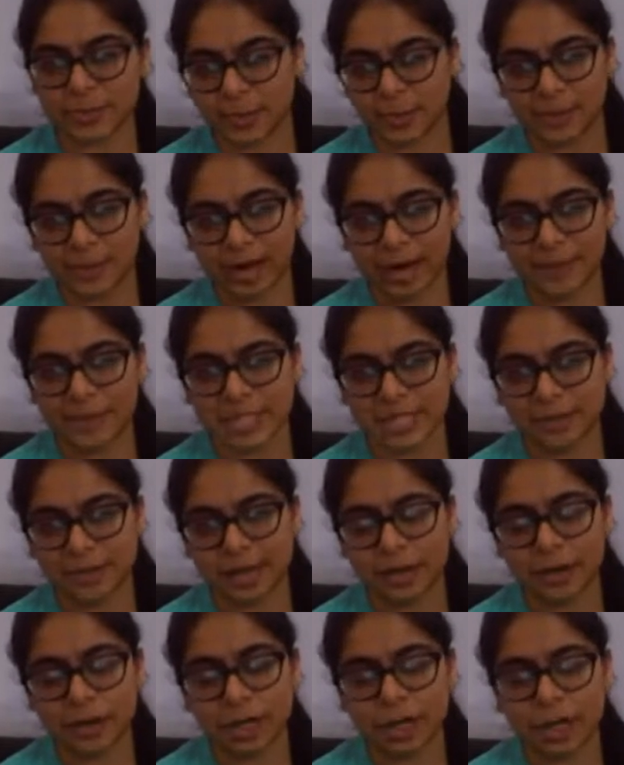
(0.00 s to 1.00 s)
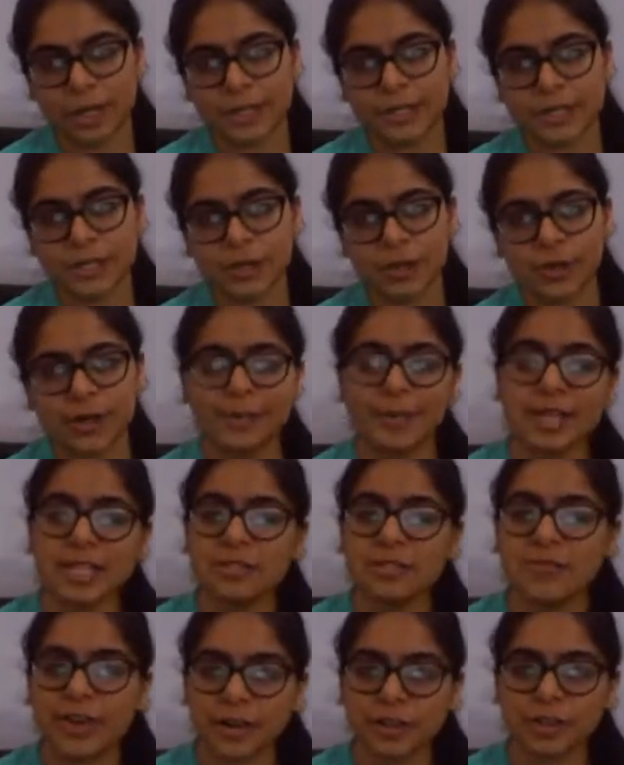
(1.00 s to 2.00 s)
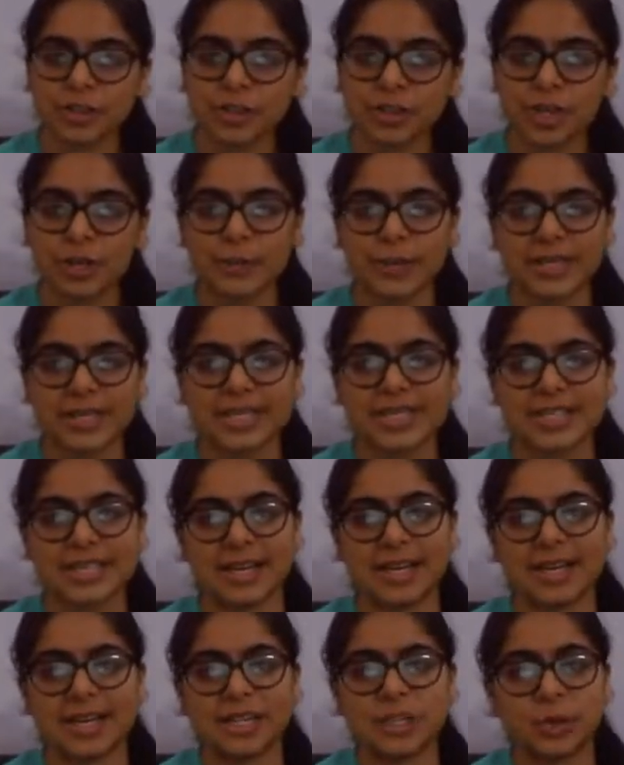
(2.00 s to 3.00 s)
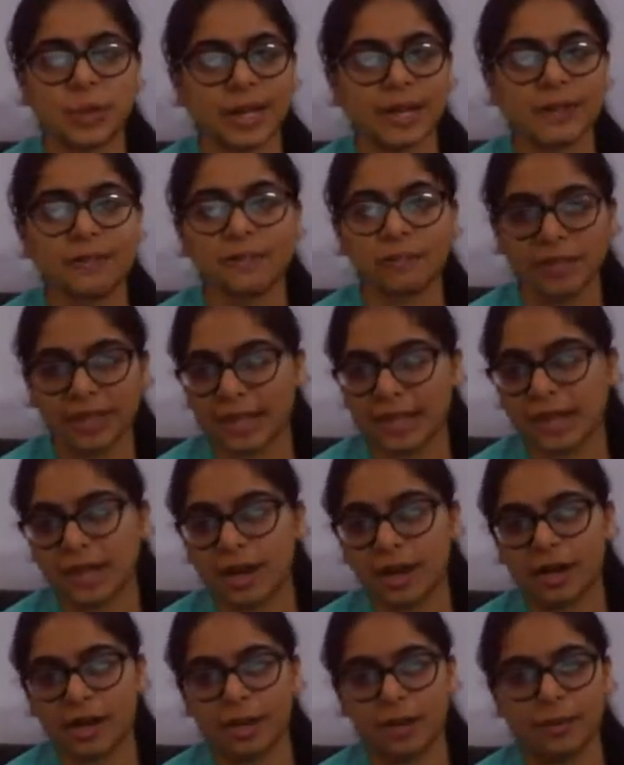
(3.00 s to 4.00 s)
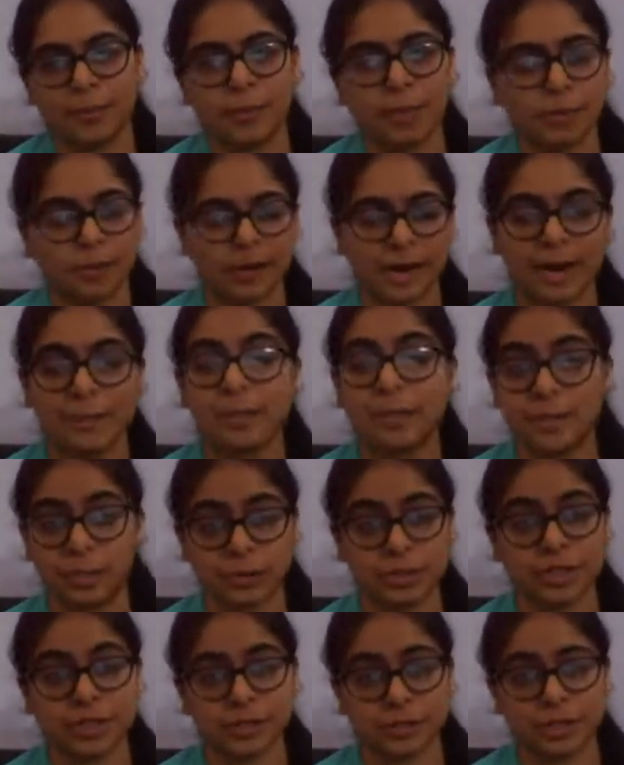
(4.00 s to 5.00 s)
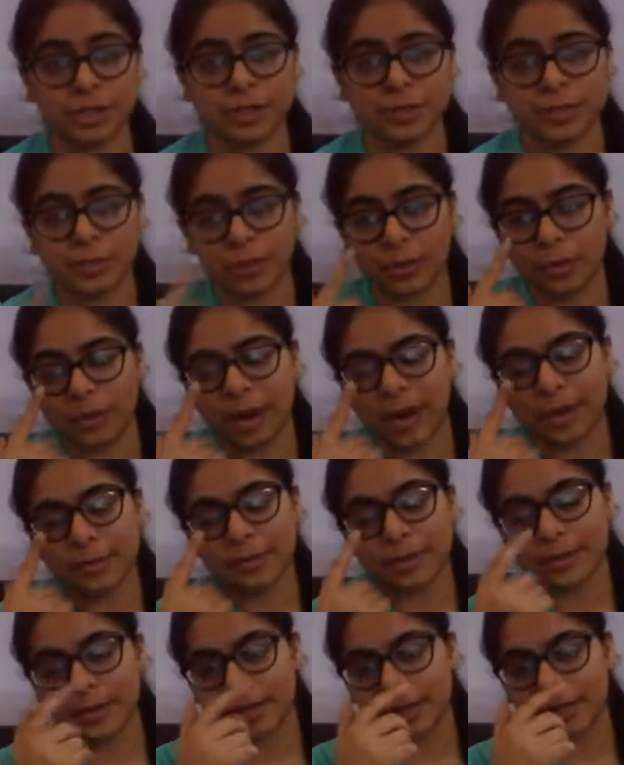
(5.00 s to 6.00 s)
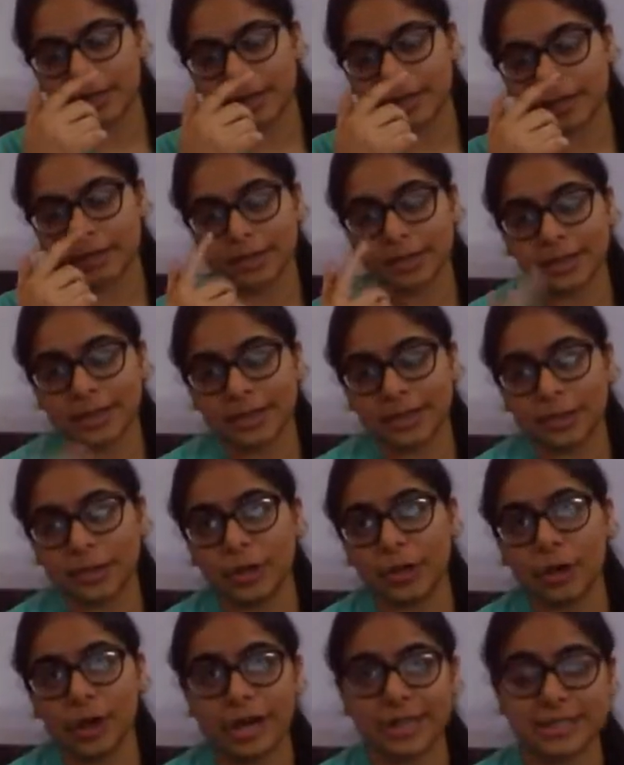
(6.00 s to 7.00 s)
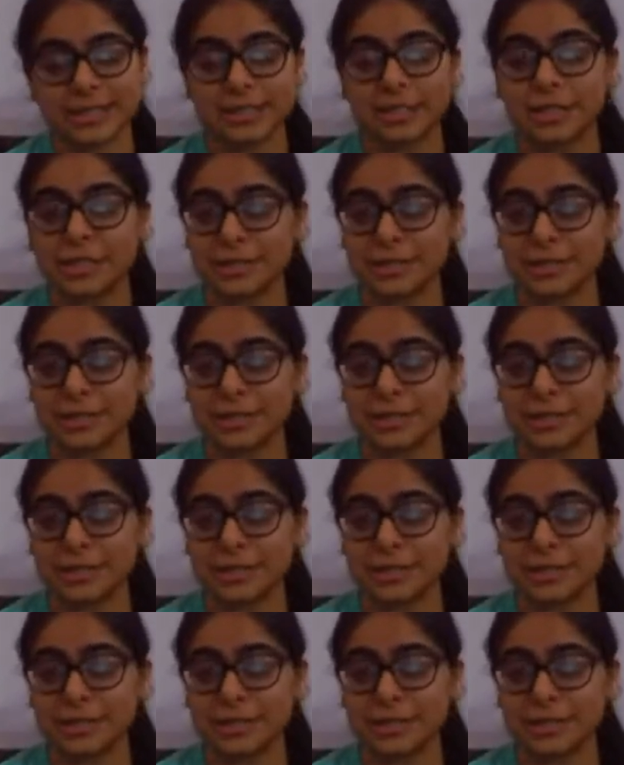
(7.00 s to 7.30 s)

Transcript: this program is about. So MLH Fellowship is a 12-week program, remote internship program. We call it an